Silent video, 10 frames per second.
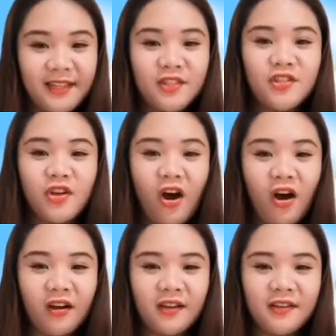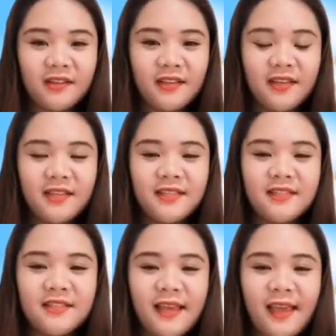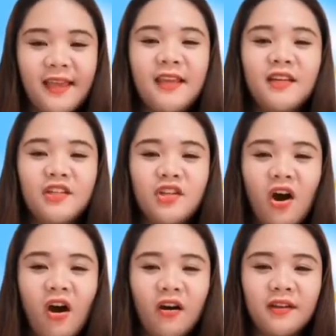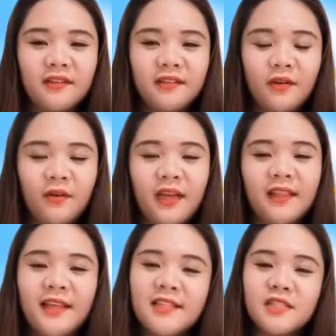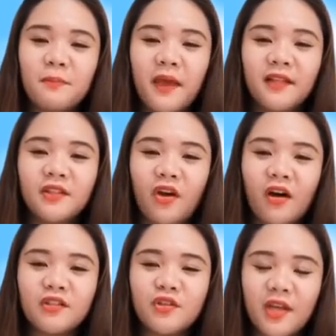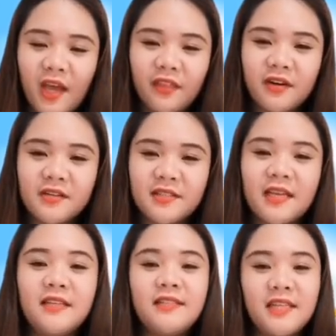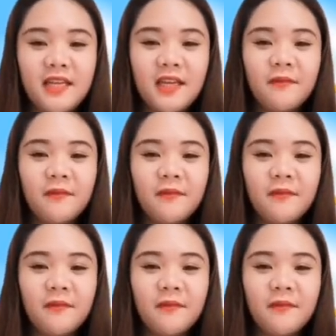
Dog. Say dog. Okay, let's spell dog together. Say D-O-G.